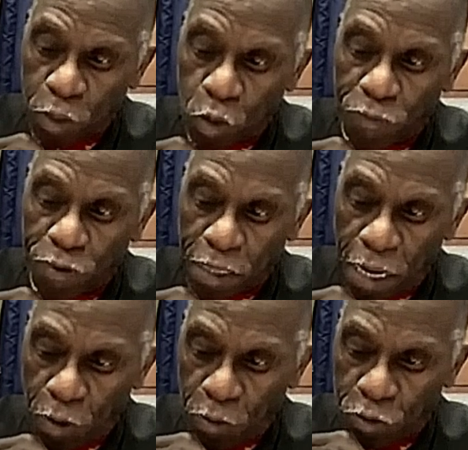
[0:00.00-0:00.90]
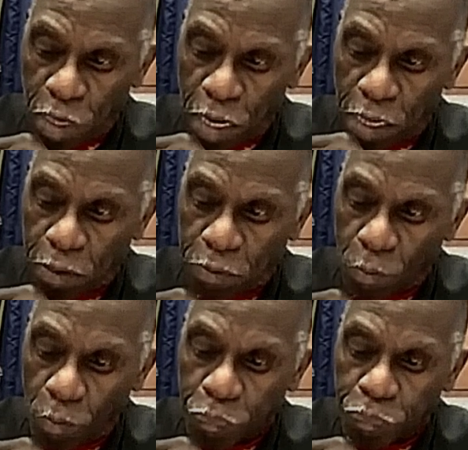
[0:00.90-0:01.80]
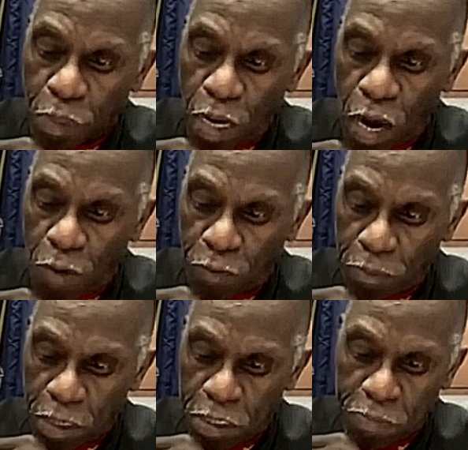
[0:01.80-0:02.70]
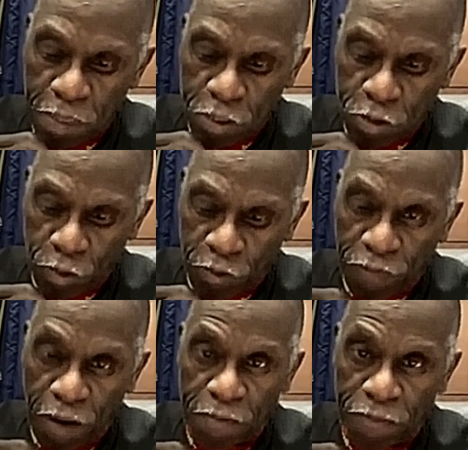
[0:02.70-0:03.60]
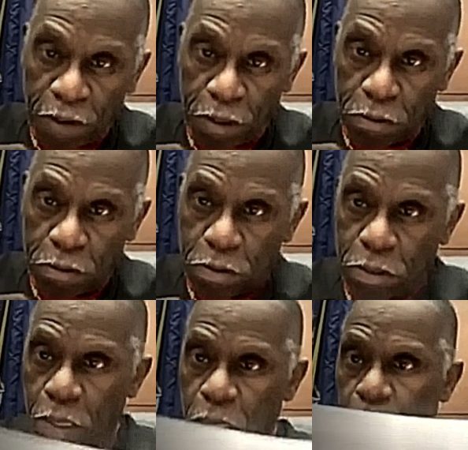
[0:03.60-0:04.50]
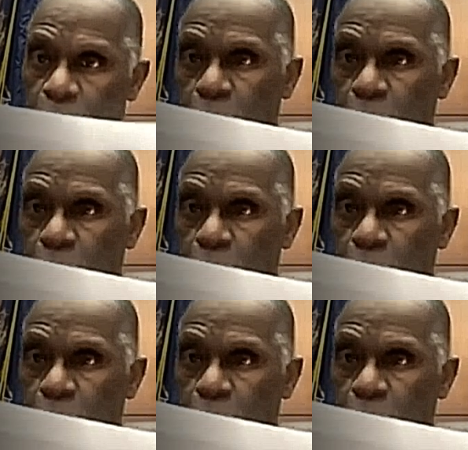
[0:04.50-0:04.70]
of an over-the-counter check. However, must be certified funds. And